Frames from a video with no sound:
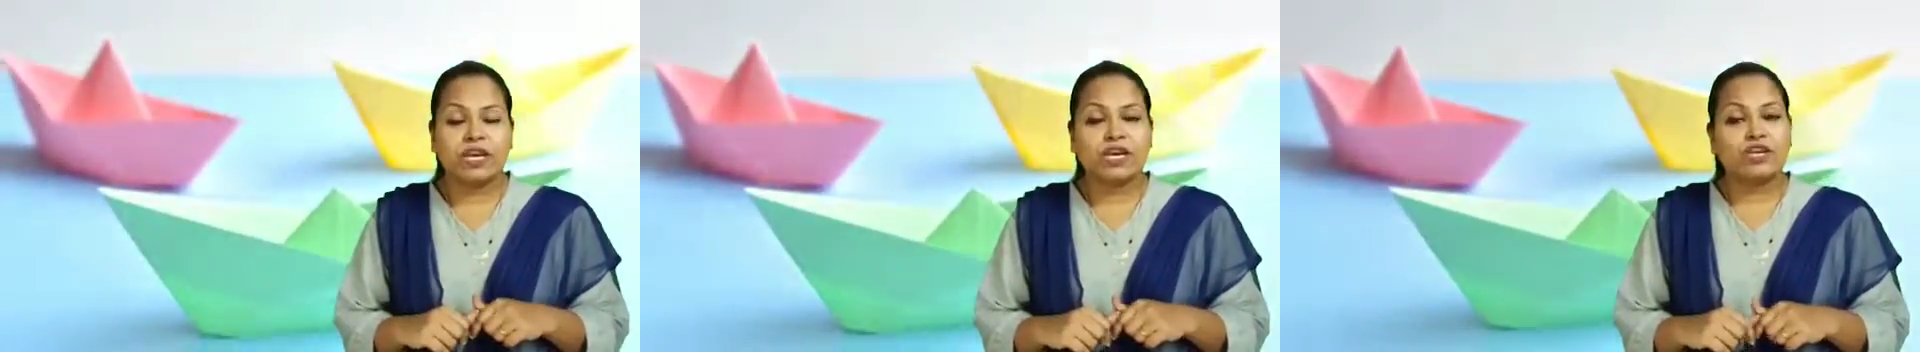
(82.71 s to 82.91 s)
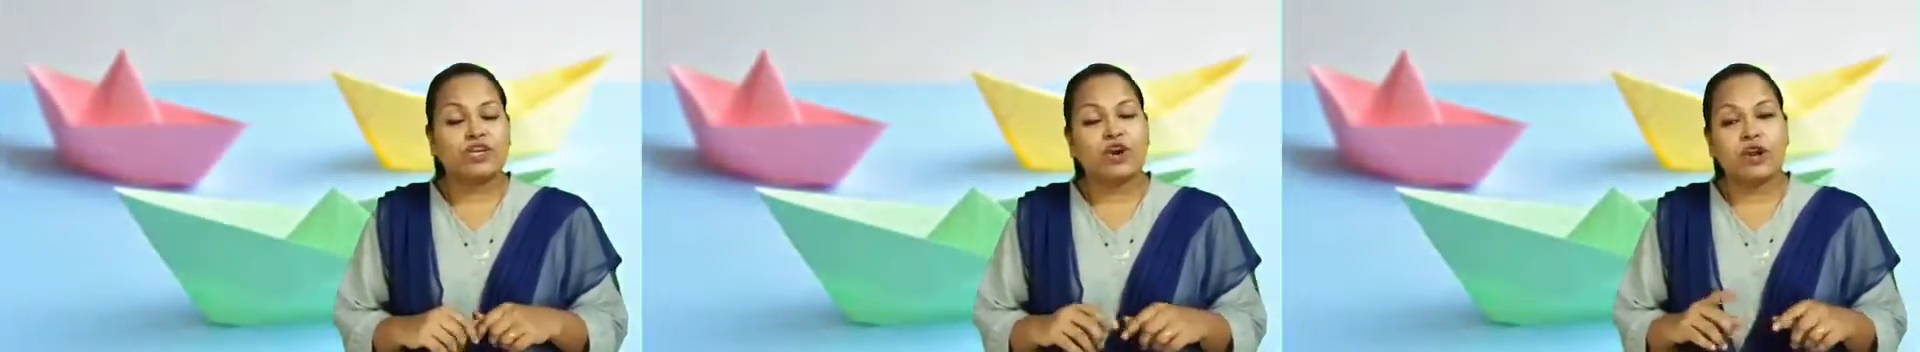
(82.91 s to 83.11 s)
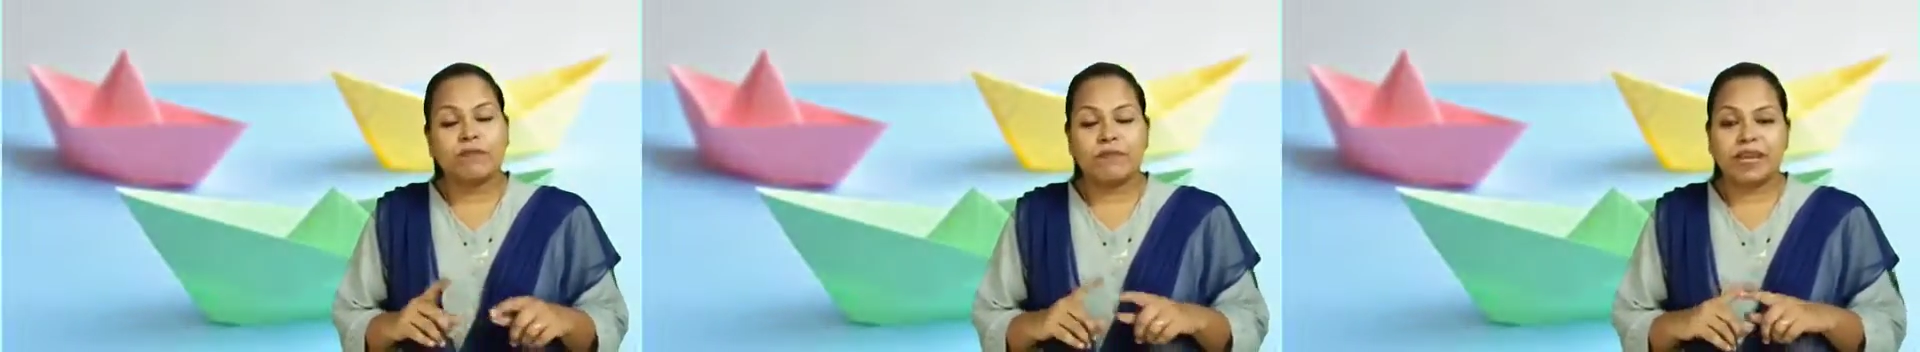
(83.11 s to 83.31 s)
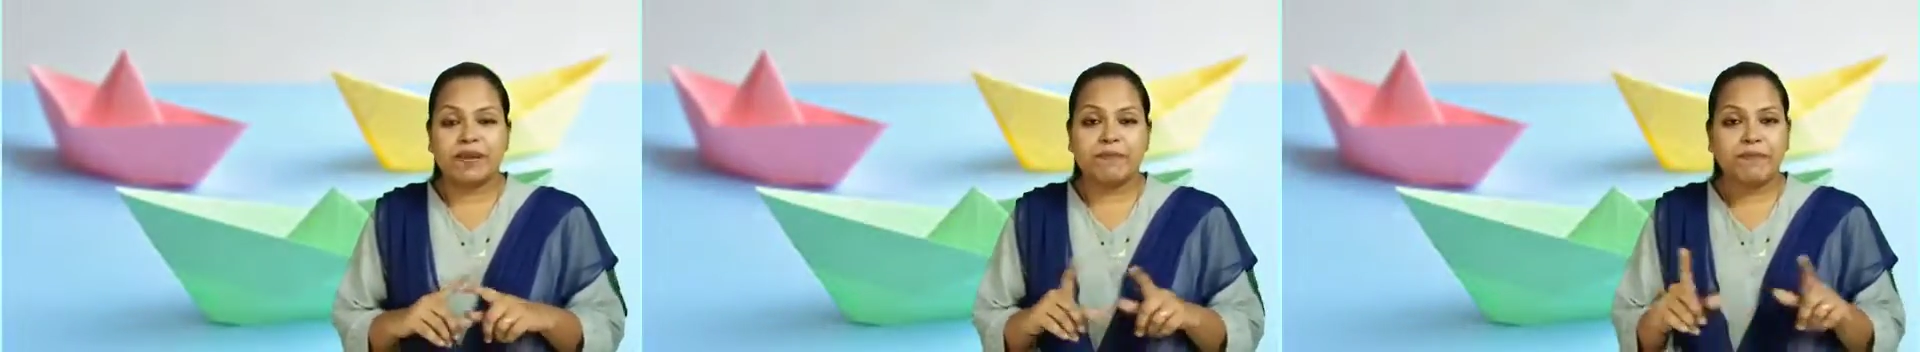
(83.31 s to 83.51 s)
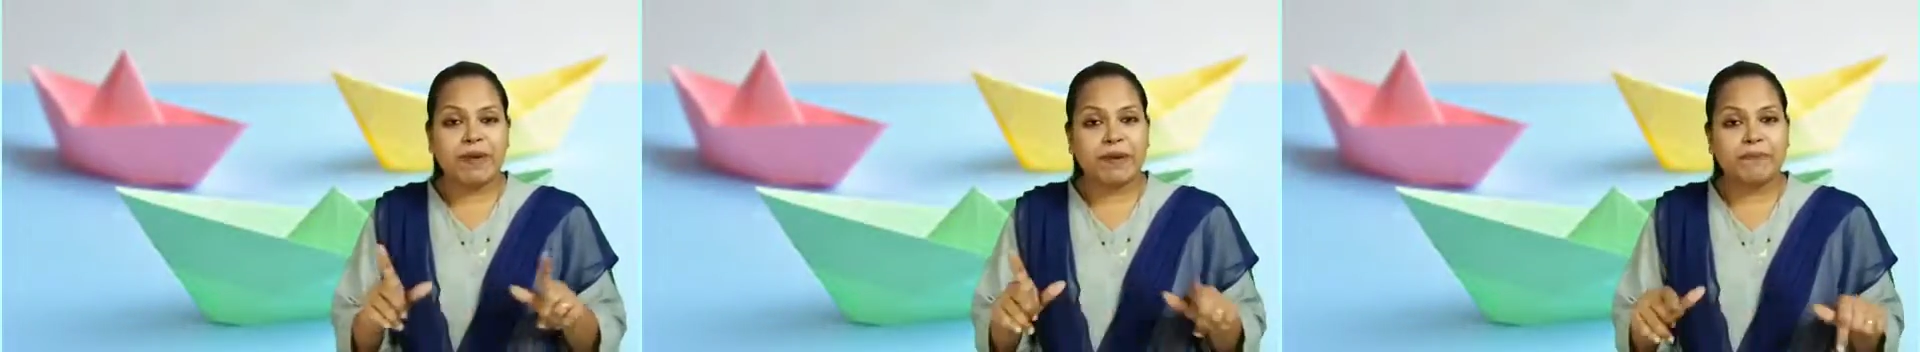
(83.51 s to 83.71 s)
You all
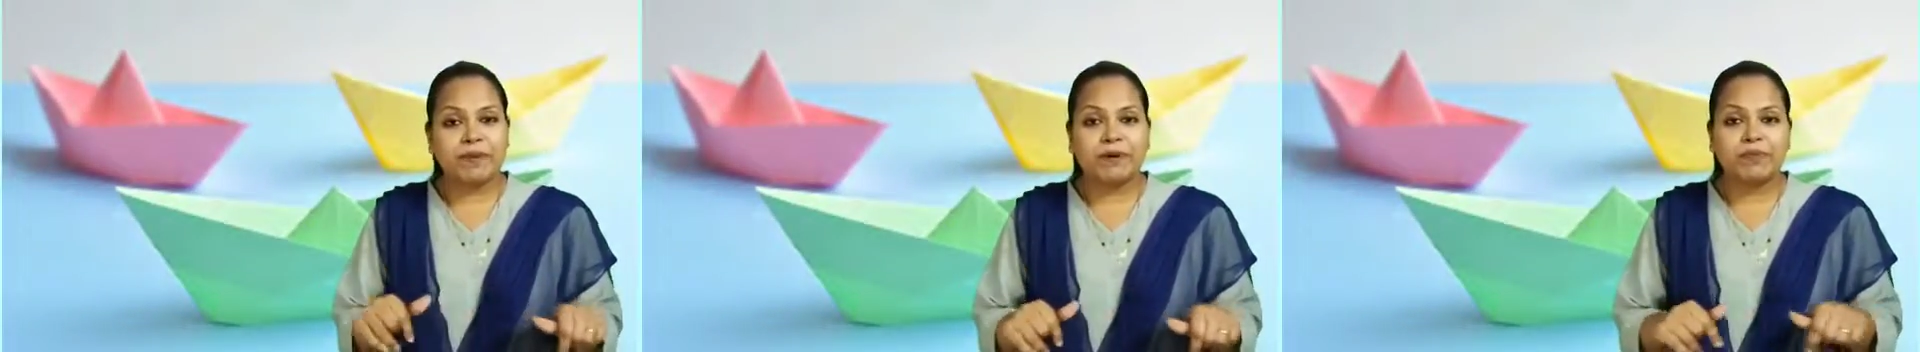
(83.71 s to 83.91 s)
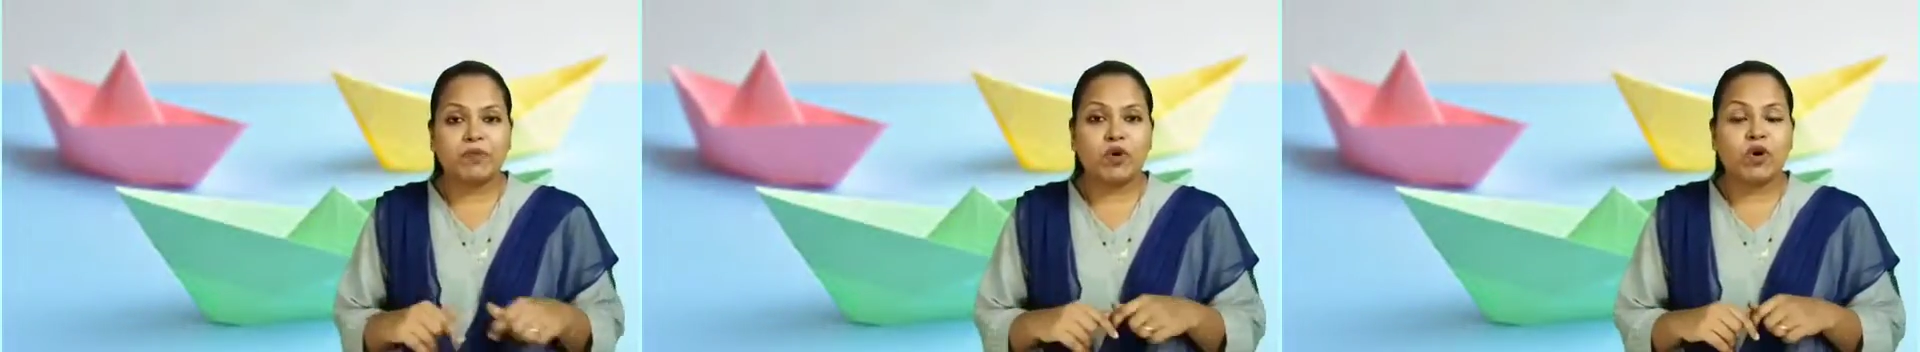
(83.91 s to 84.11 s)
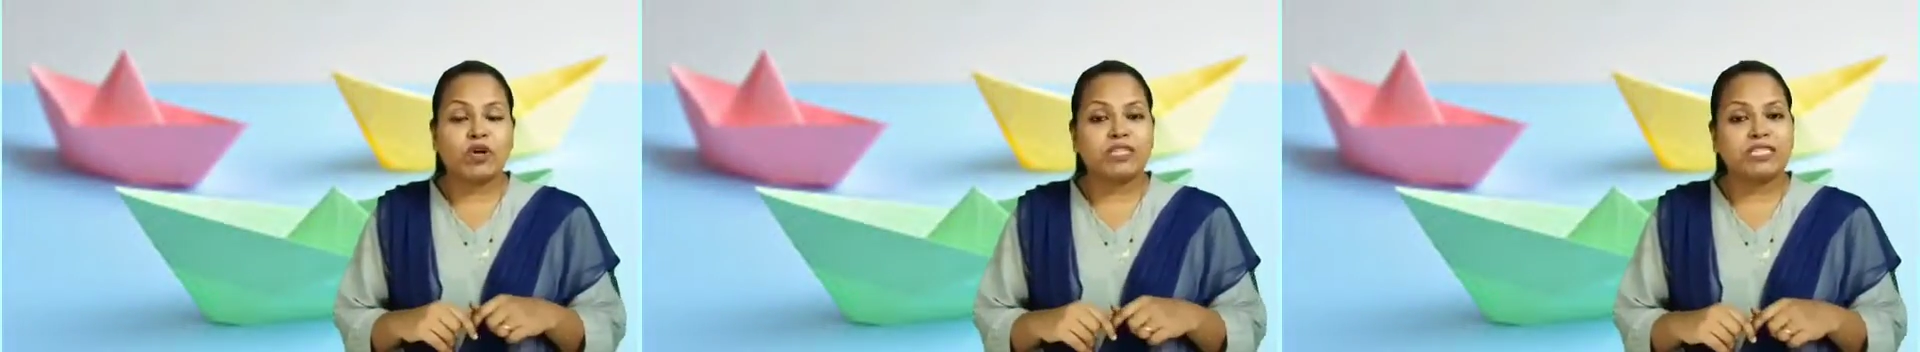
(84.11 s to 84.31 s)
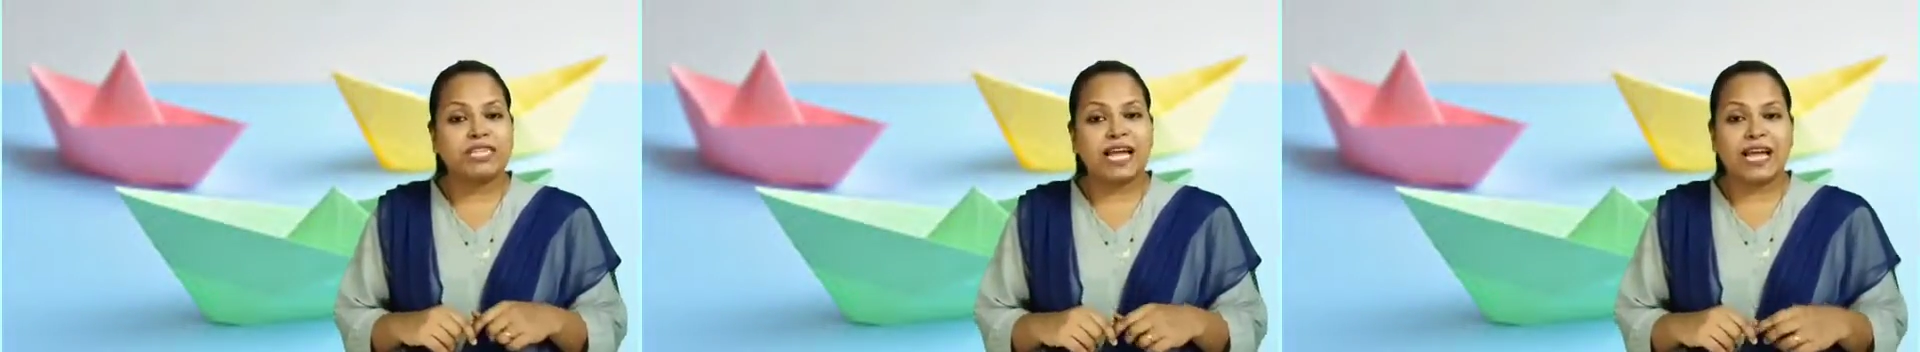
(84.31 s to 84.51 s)
make paper boats